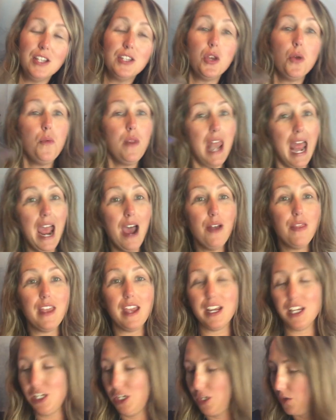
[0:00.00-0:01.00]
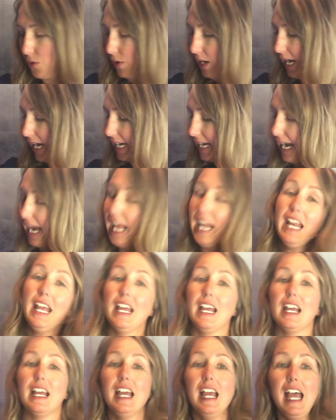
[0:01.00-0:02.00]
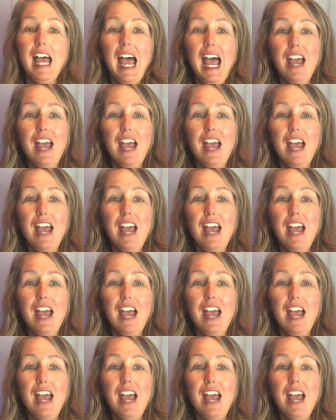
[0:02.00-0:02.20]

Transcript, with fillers: So now that you kind of